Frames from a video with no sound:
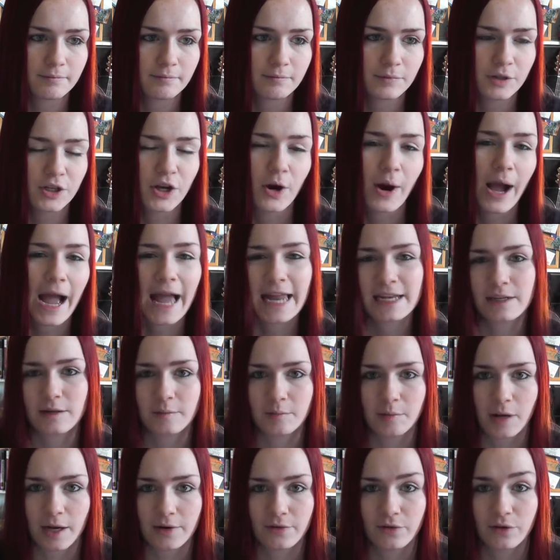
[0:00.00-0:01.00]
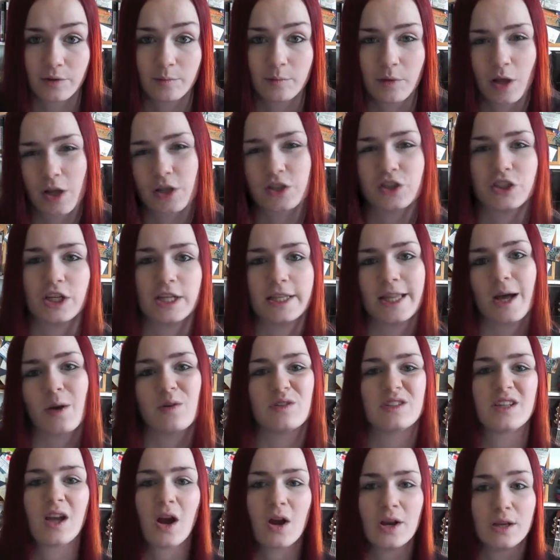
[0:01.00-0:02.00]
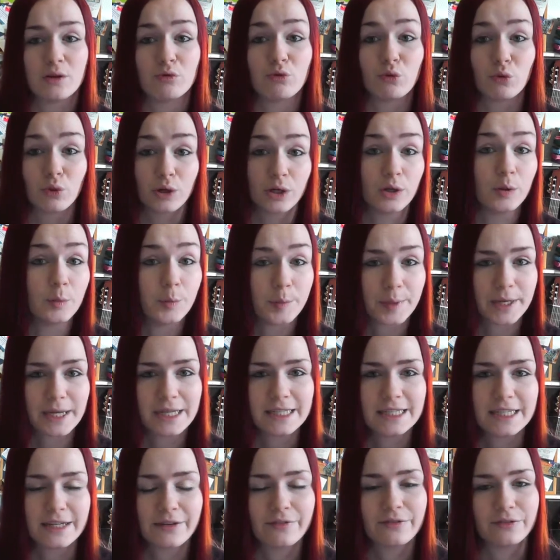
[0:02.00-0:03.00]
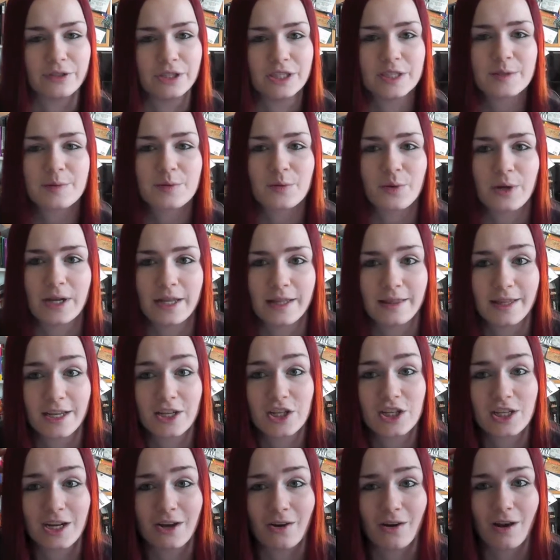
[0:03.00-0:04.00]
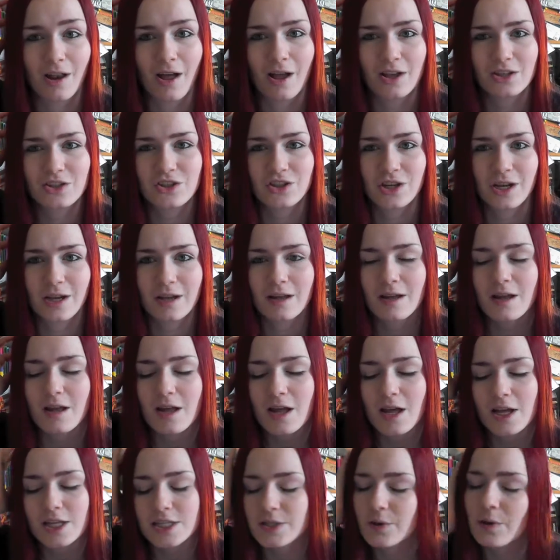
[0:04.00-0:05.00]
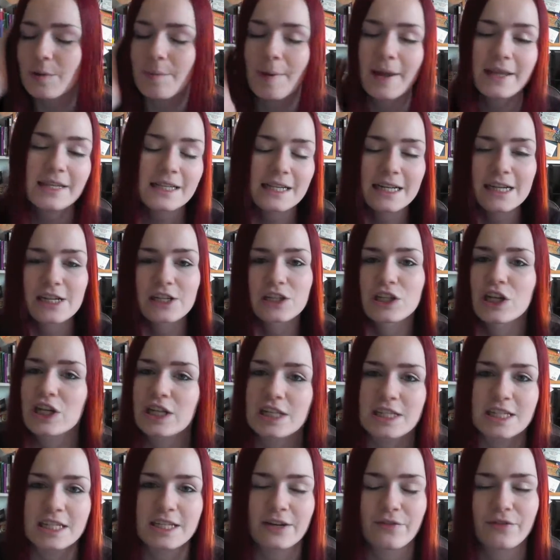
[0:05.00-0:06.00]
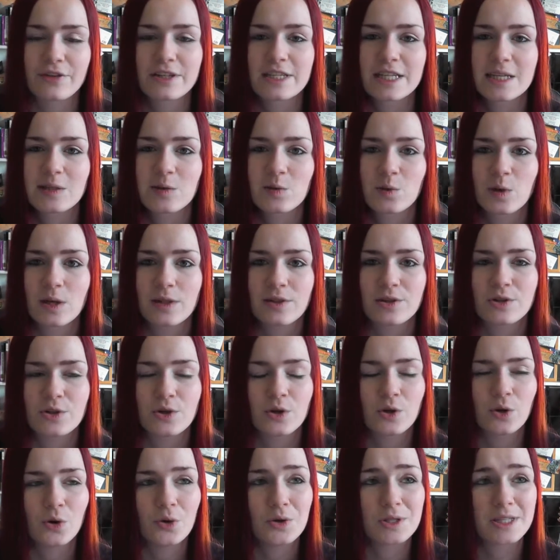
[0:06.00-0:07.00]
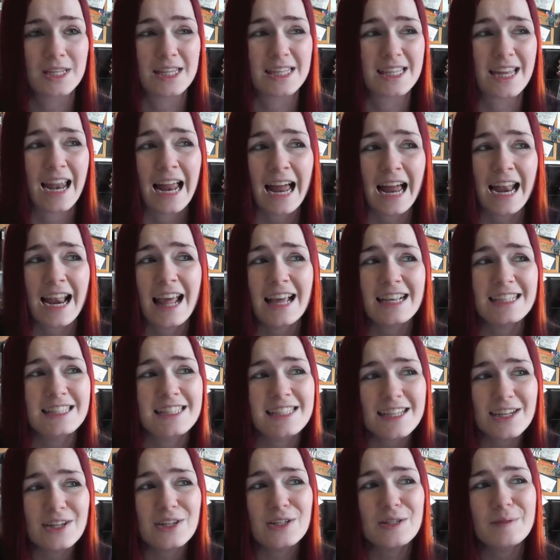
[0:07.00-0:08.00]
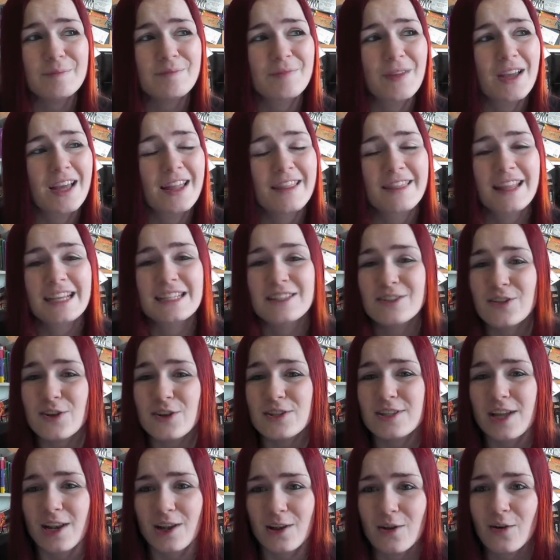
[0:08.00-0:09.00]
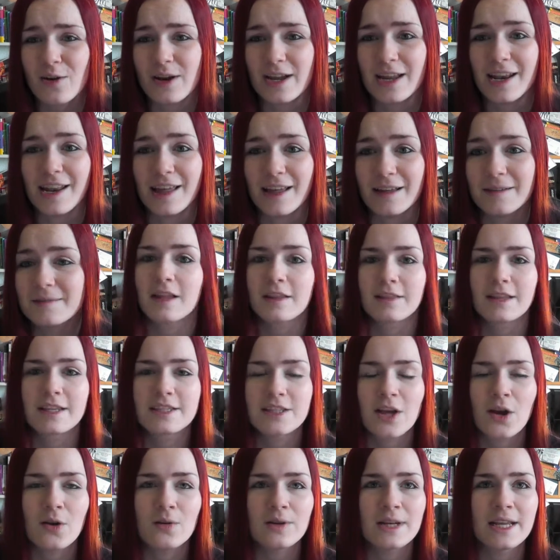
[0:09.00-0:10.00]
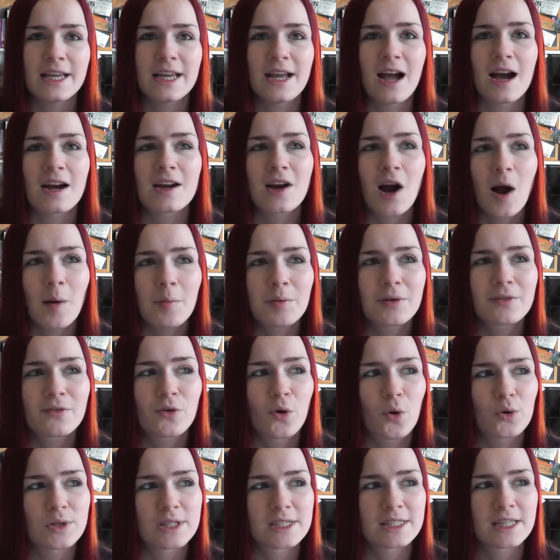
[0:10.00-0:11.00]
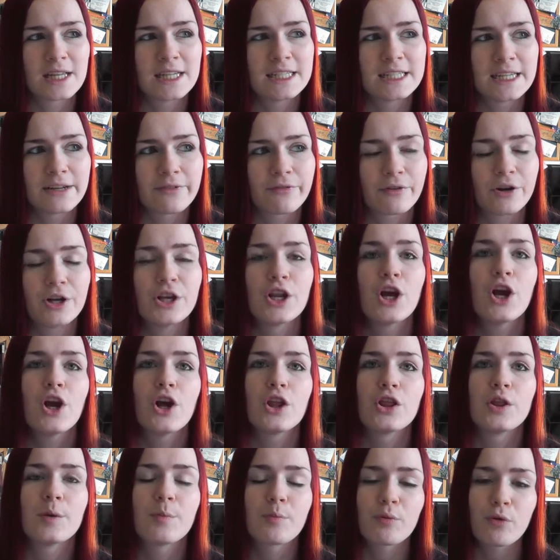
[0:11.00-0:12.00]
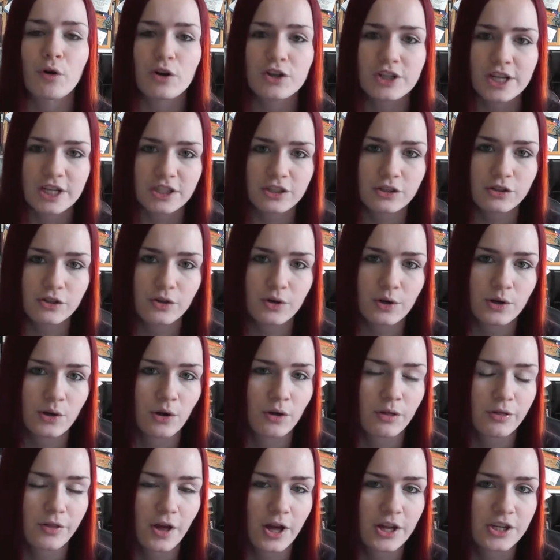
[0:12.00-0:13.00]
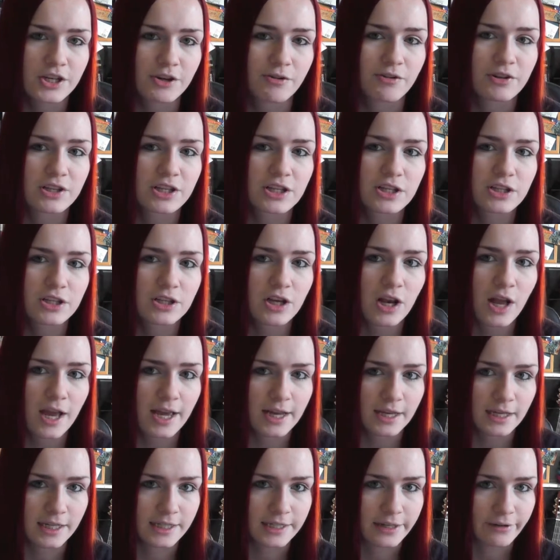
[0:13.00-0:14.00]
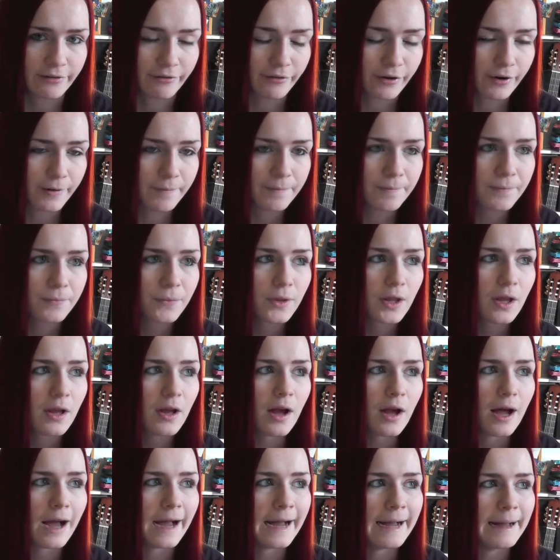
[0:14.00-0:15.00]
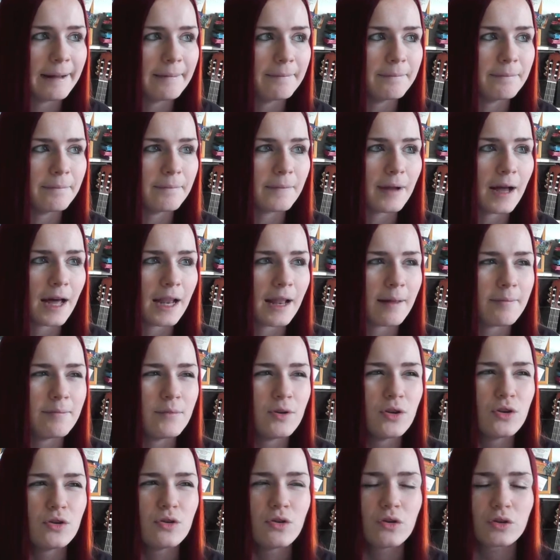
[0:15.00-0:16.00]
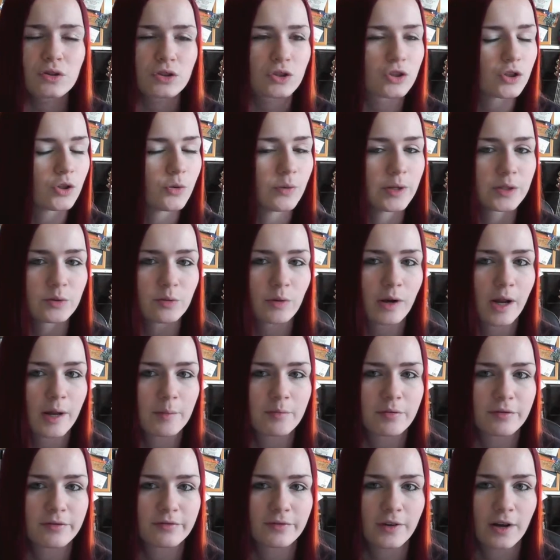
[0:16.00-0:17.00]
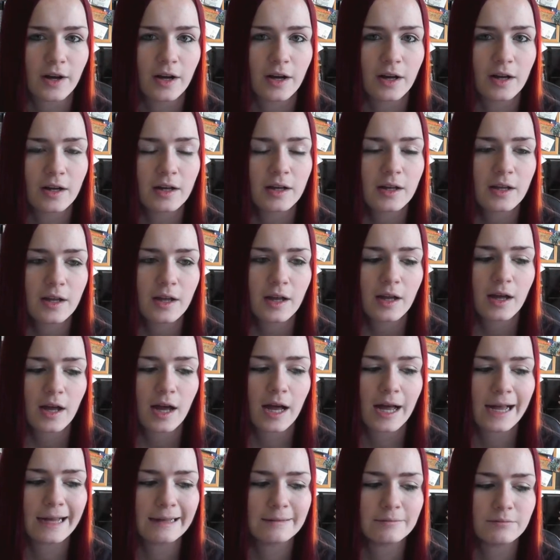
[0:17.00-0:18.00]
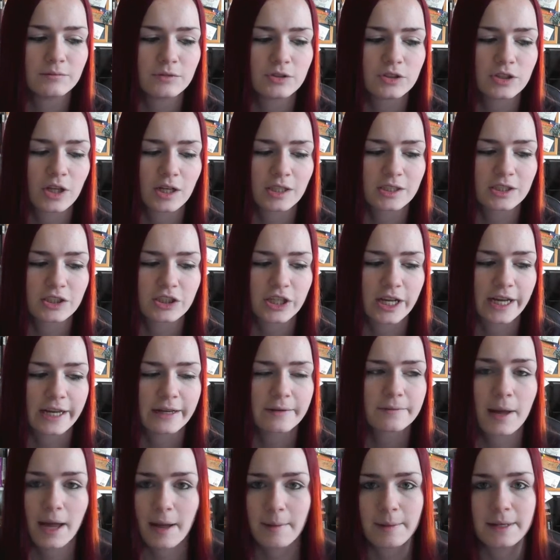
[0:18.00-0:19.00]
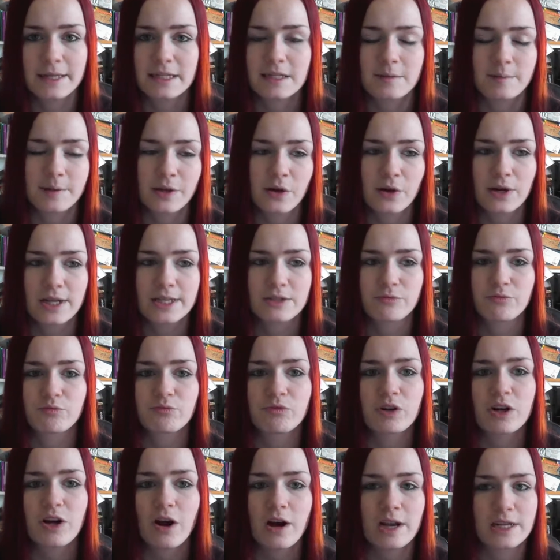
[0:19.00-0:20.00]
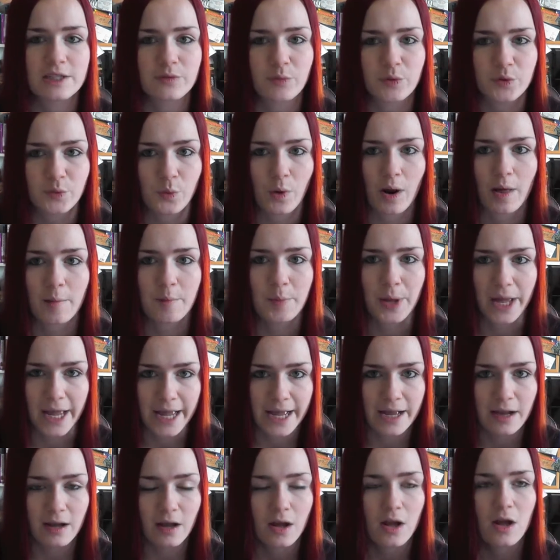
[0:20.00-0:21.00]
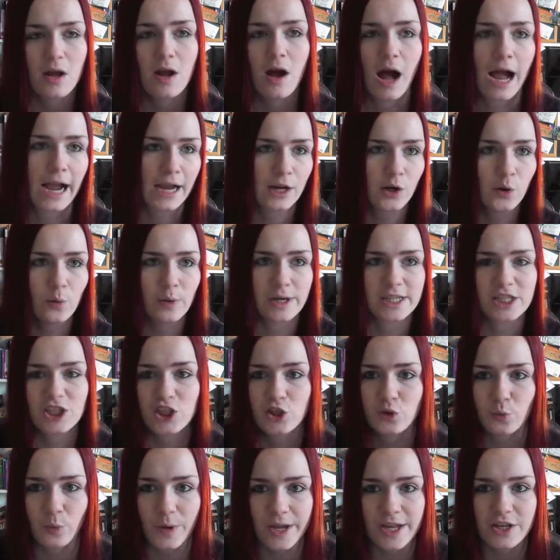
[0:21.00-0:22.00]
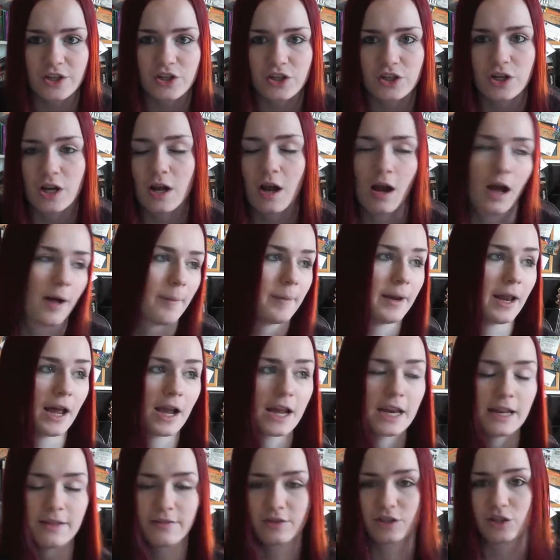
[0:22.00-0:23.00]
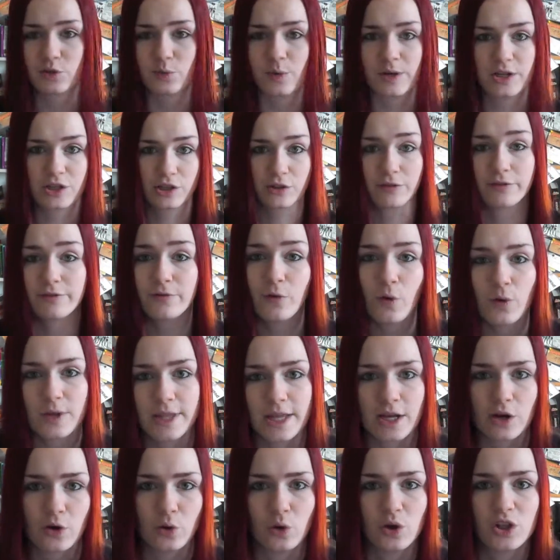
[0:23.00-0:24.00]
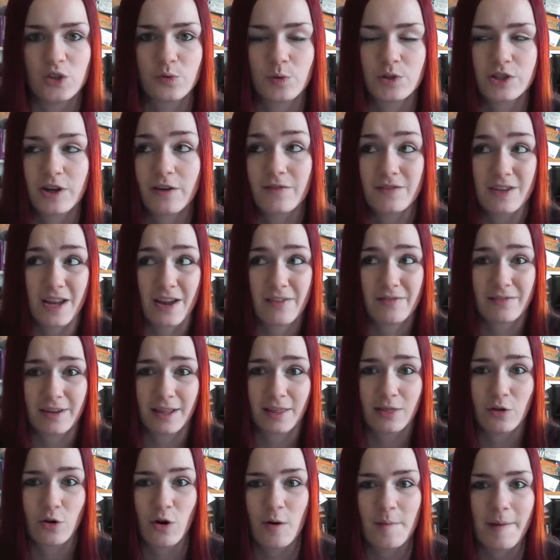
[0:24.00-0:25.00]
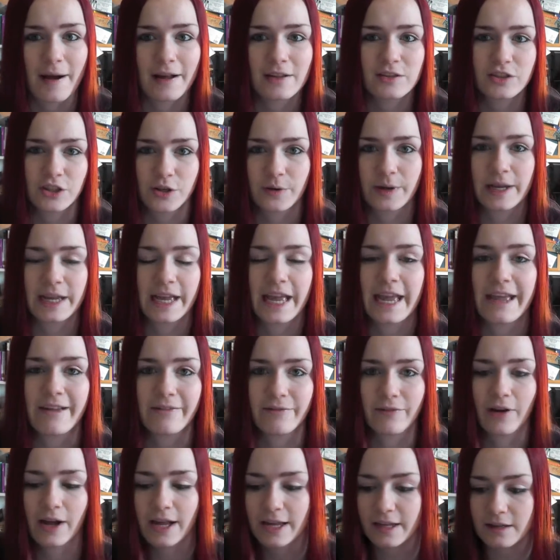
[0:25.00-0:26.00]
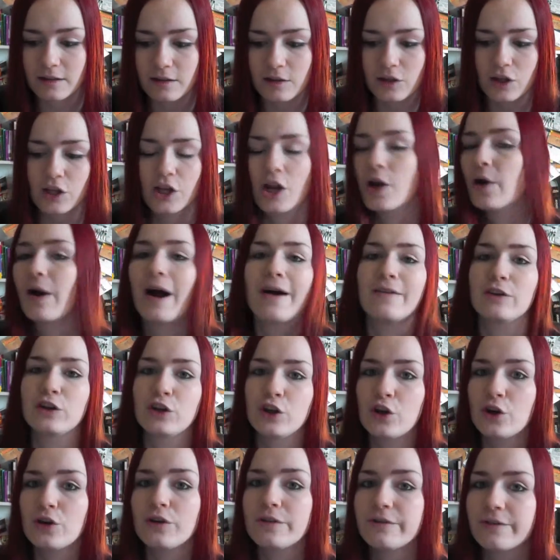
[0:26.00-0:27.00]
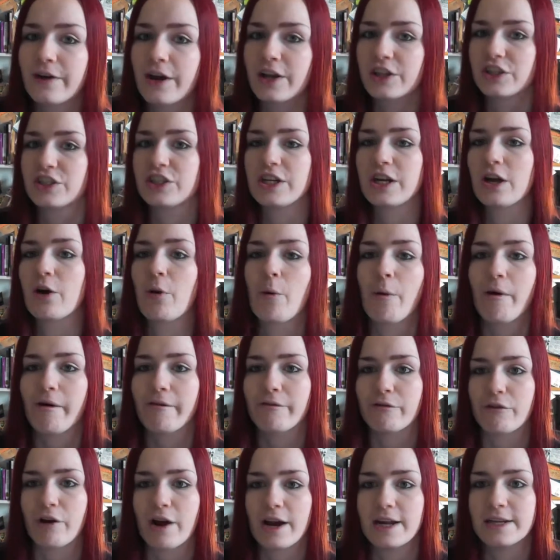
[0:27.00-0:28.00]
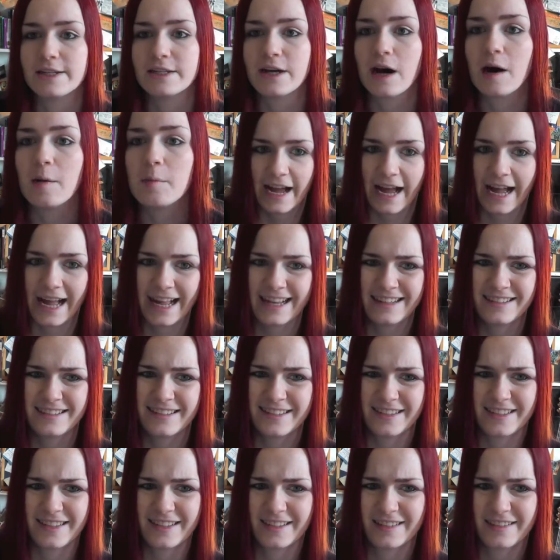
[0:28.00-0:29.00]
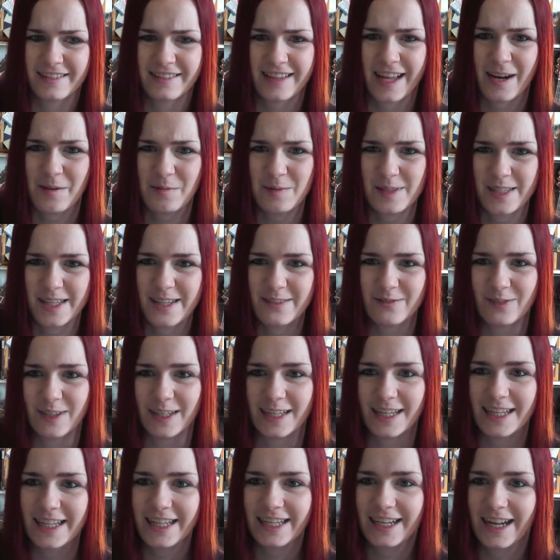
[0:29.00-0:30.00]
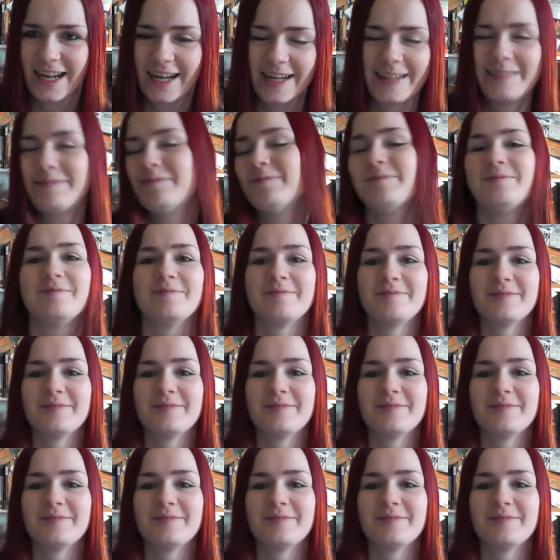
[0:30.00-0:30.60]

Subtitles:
you know, I hadn't applied for them last year. That was the only real big difference between this year and last year. So he basically just looked at the differences between the 2 courses, and there's not a lot in it. There's only a couple of courses that are different. The projects you do in your 3rd year are slightly different, and I'm not sure which one I prefer just yet. I mean, to be honest, regardless of which one I pick, I can always switch. I mean, I could even switch to the 4-year course, which I've definitely thought about doing if I, you know, have a good first year or wherever I end up. And that was it, really. That